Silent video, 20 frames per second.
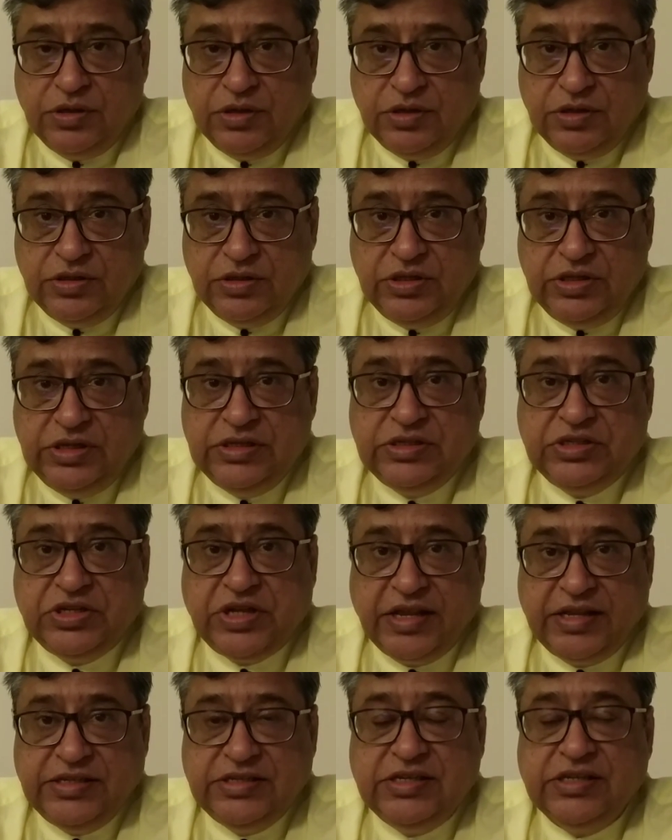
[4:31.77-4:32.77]
these
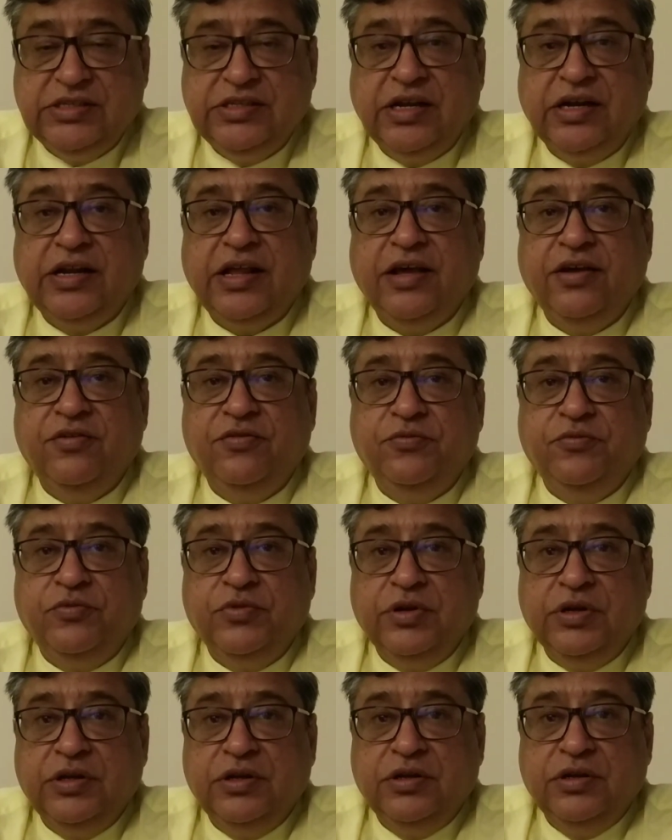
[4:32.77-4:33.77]
changes that have
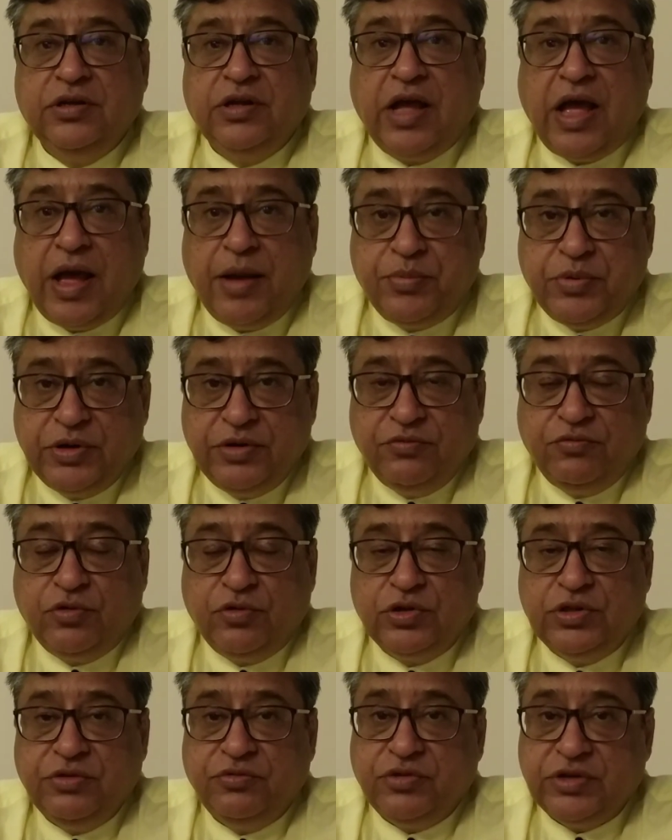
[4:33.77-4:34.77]
happened for
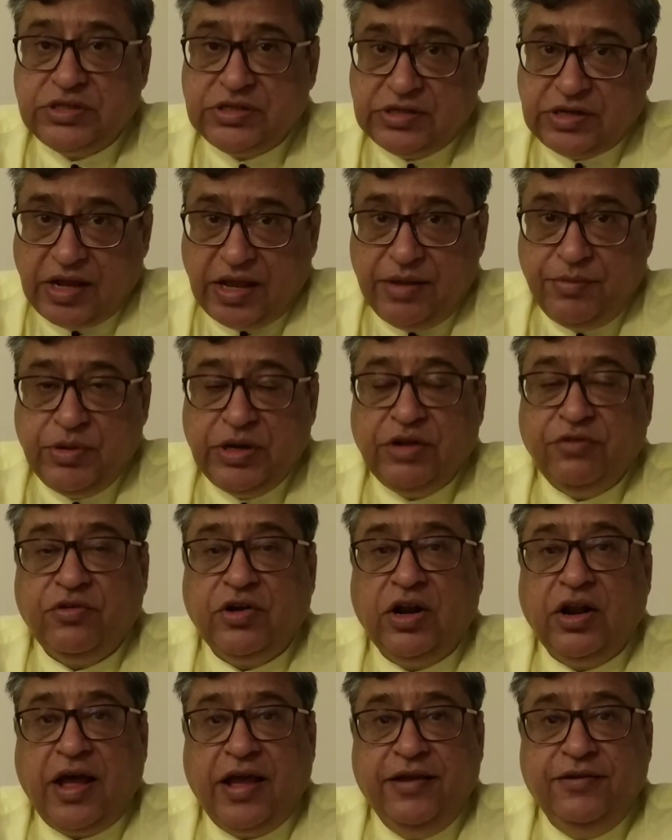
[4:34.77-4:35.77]
the first time in our
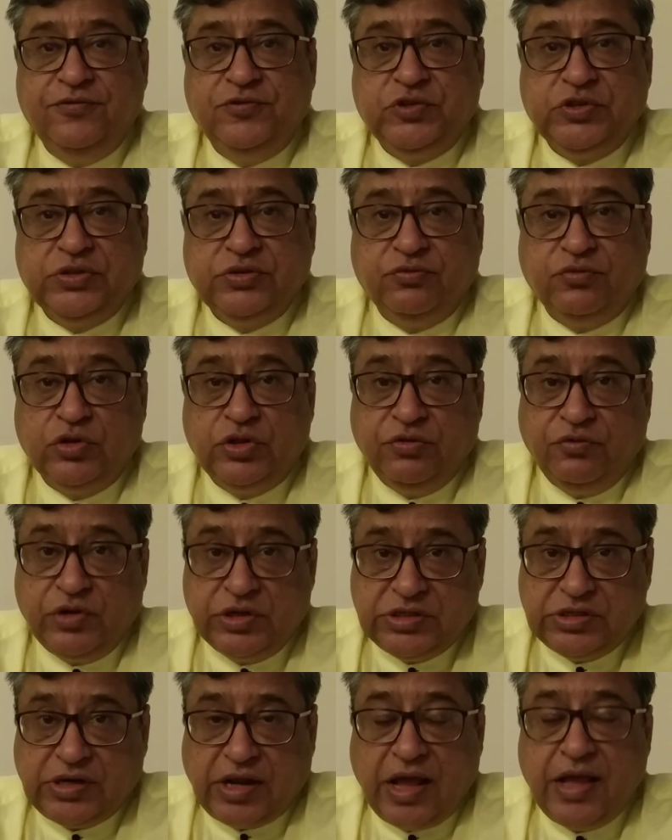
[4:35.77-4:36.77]
lives. For the
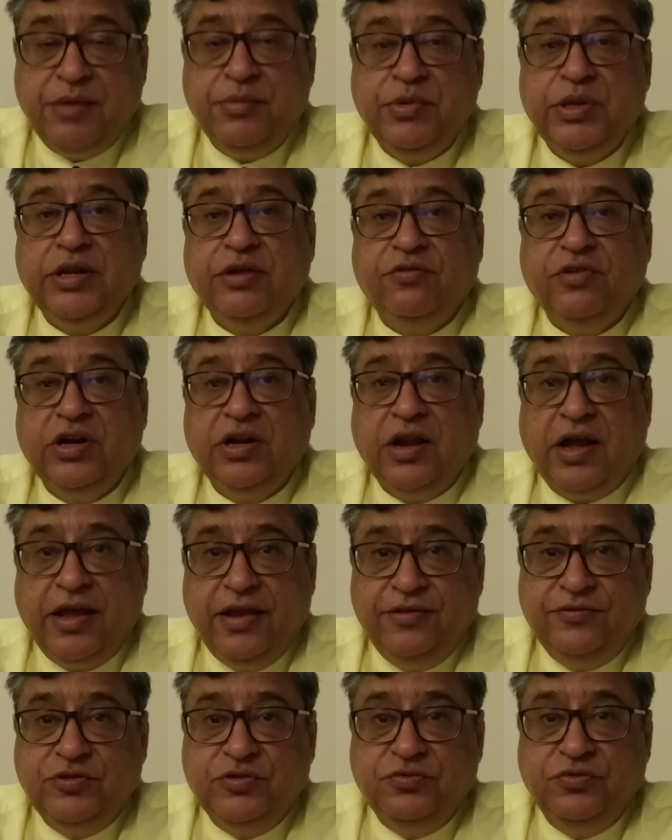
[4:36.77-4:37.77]
first time in our
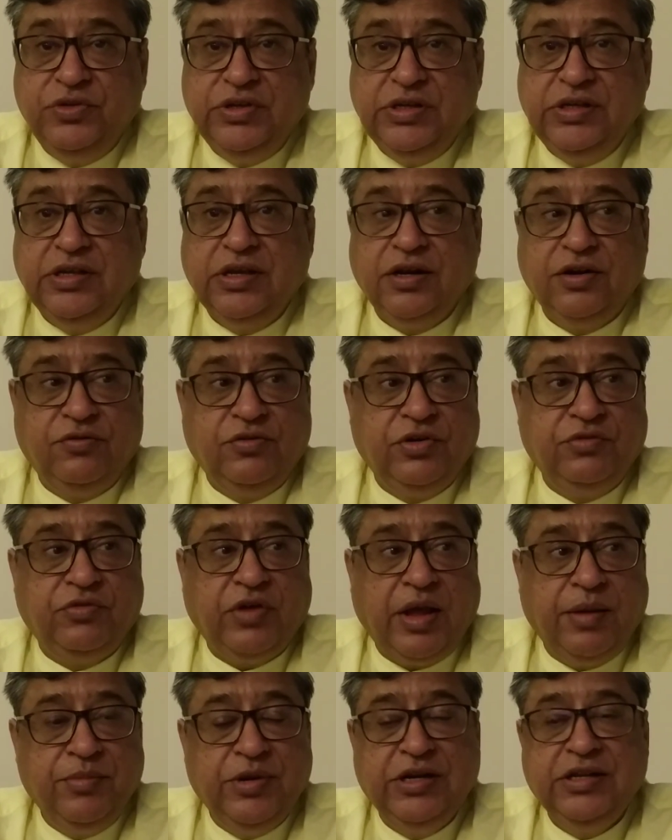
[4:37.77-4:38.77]
lives, we and our
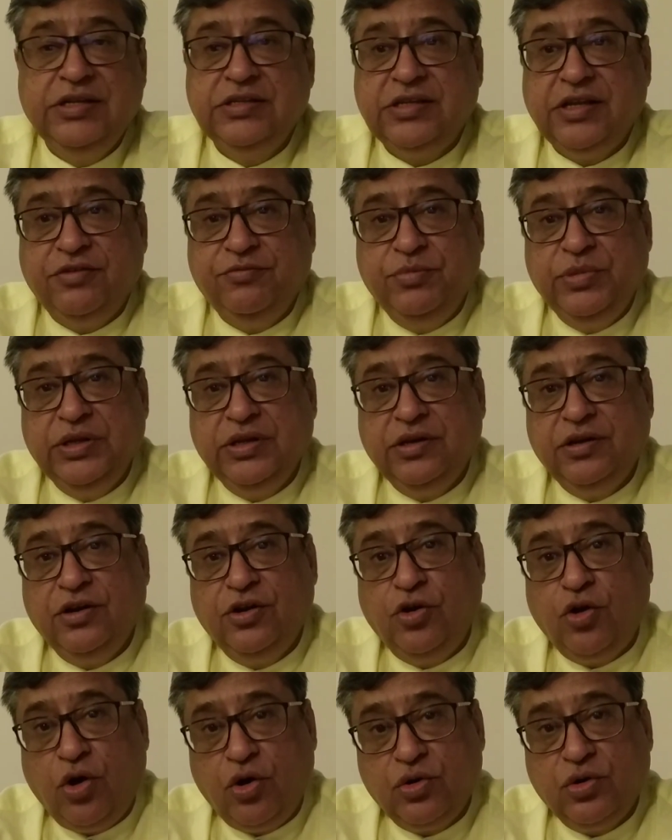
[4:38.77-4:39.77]
families have been
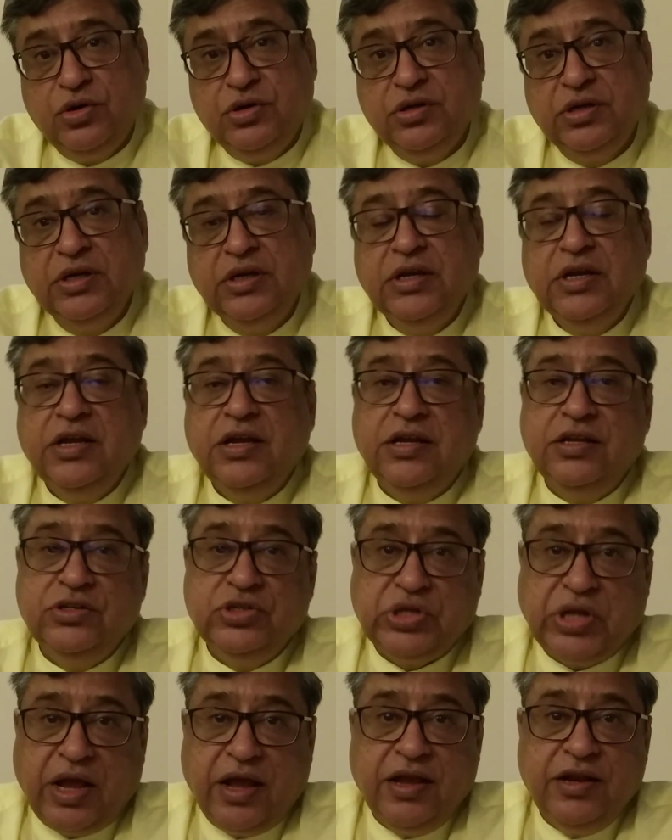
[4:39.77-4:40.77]
locked
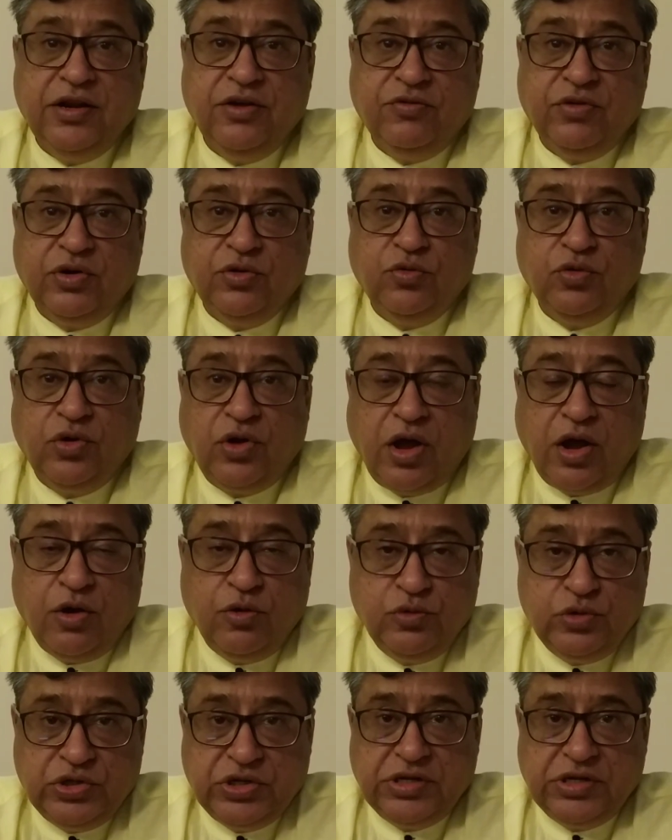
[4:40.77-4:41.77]
inside our own
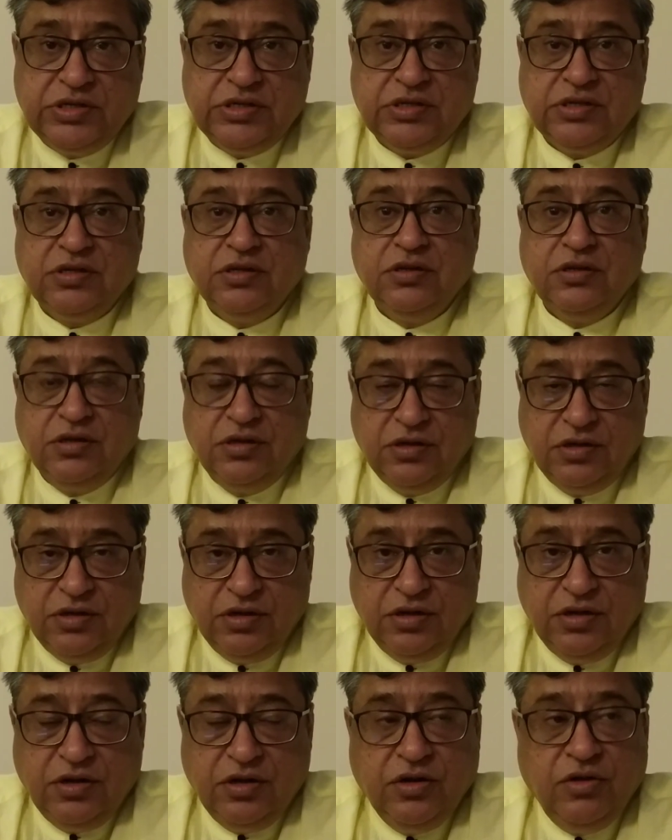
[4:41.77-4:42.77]
houses.
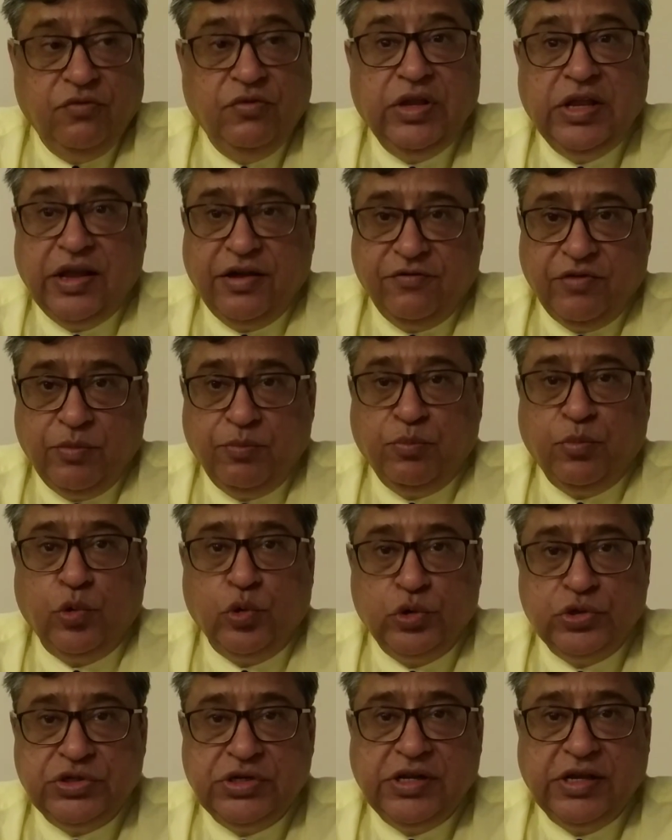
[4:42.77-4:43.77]
We have
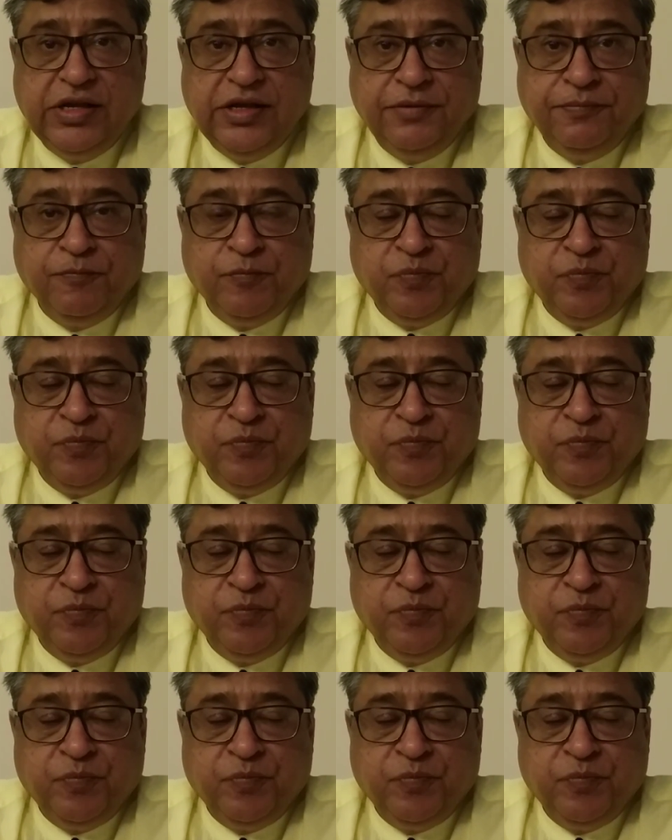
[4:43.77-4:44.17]
imposed a